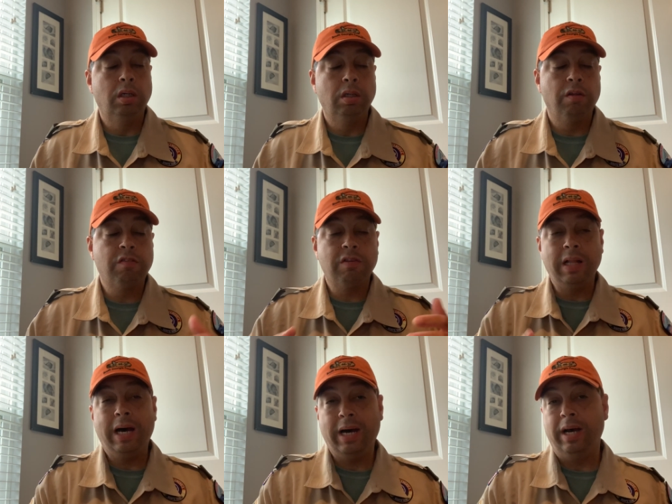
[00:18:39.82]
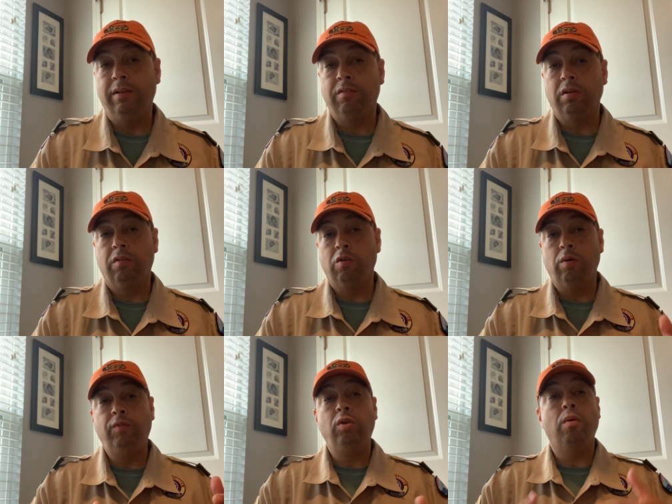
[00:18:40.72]
slides? So
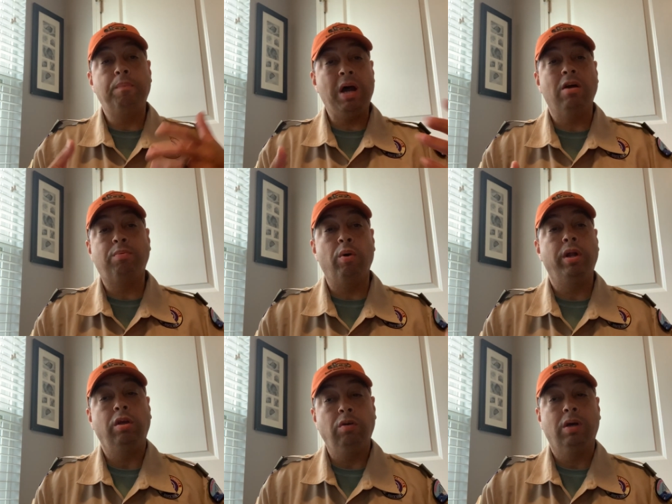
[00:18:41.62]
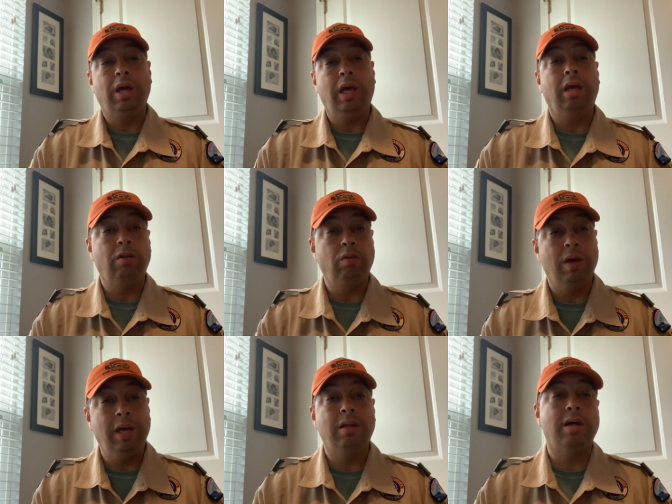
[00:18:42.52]
if you do a PowerPoint, are you going to do
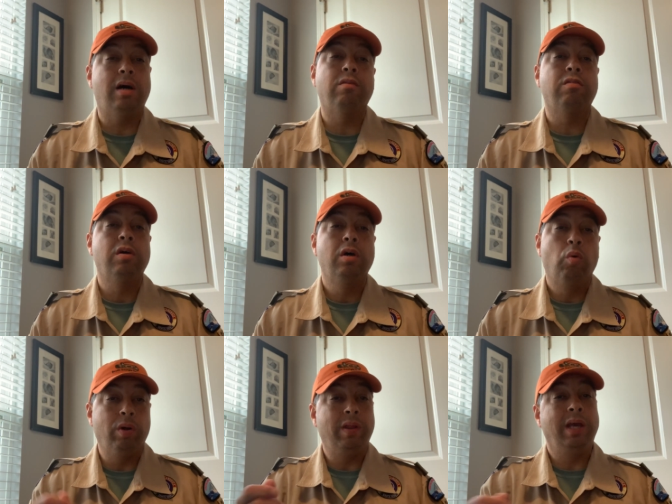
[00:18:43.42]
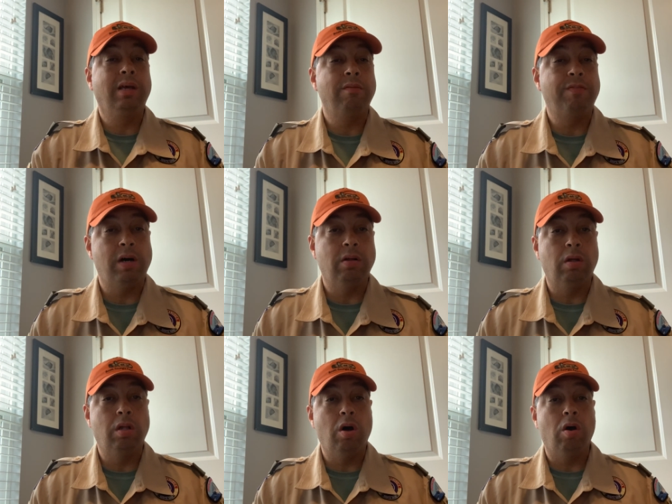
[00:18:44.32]
handouts where they can follow
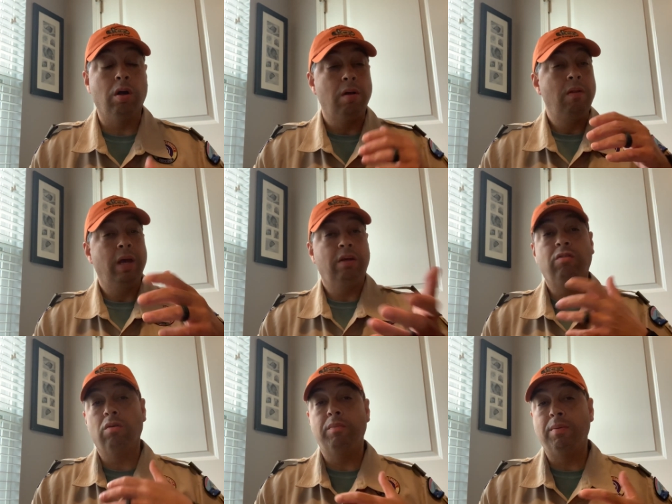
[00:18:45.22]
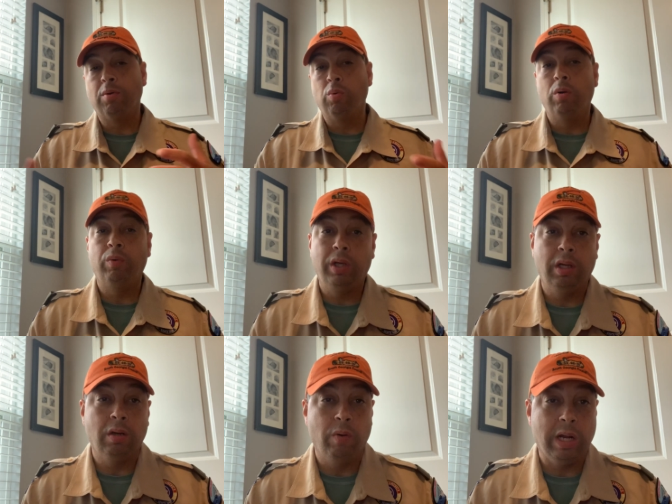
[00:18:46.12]
along? As you remember,
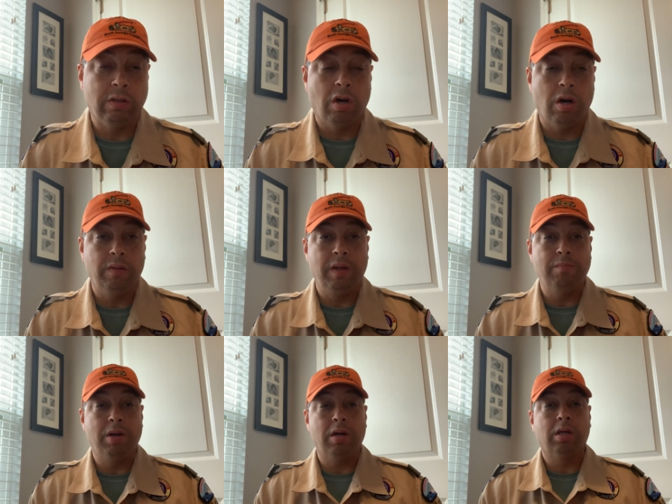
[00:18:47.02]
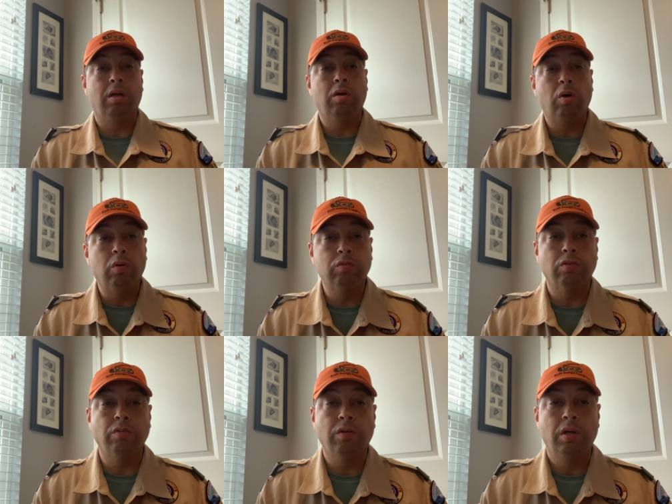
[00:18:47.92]
when I taught the American Cultures